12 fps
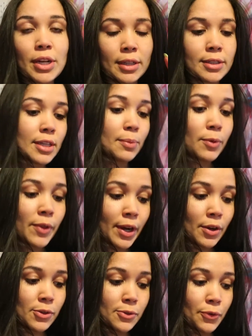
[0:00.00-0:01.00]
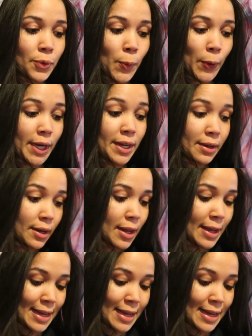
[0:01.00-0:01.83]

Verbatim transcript: like the table that I use for working,